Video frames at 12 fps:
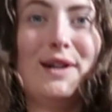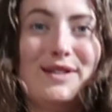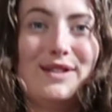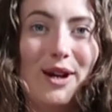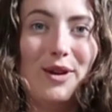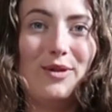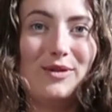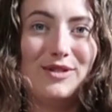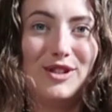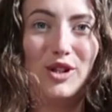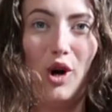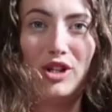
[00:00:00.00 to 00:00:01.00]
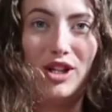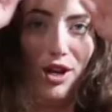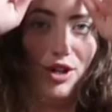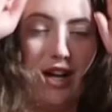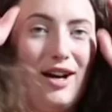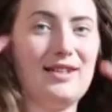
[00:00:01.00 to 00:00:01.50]
so
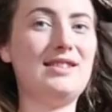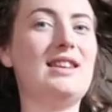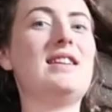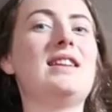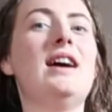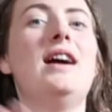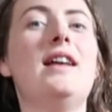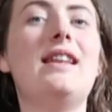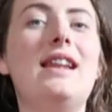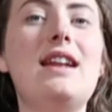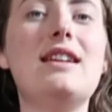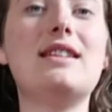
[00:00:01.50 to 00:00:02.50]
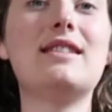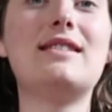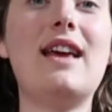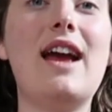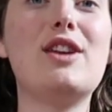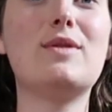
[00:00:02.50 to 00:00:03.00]
Scottish tartan. The lady did
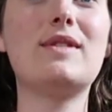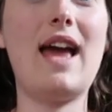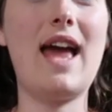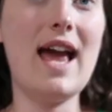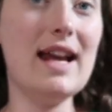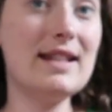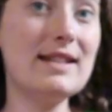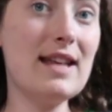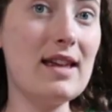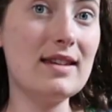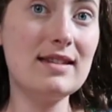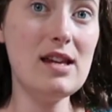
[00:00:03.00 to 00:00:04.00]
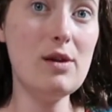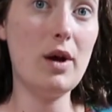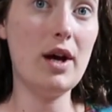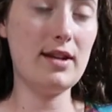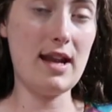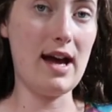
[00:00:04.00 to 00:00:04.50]
say, she was like, I hate to say the C
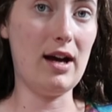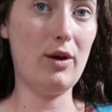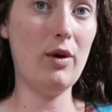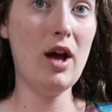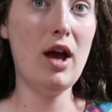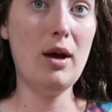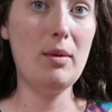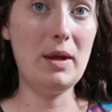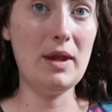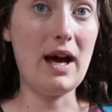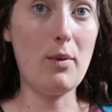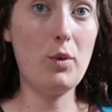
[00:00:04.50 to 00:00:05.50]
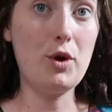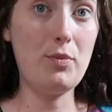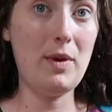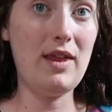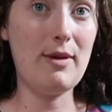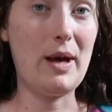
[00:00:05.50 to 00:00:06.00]
word now, but that would
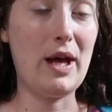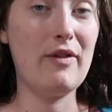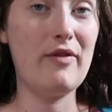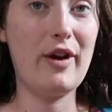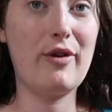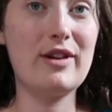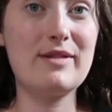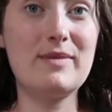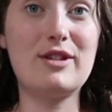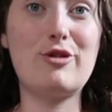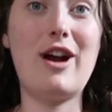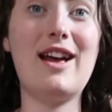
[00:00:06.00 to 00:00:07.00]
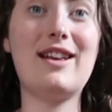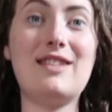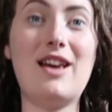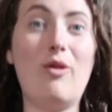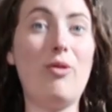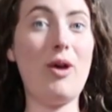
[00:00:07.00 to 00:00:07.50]
be the perfect Christmas dress.
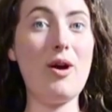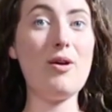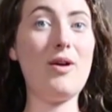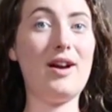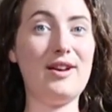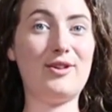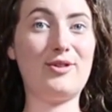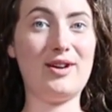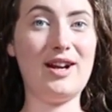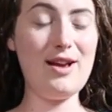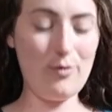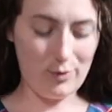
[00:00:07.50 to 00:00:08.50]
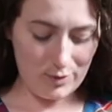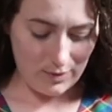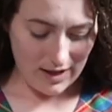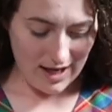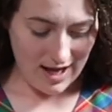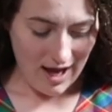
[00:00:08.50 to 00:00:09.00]
And although I agree it would
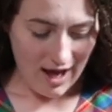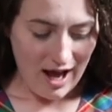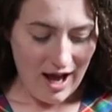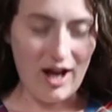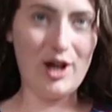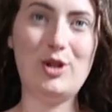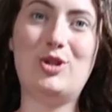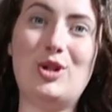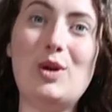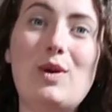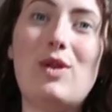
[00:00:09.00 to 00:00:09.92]
be, I do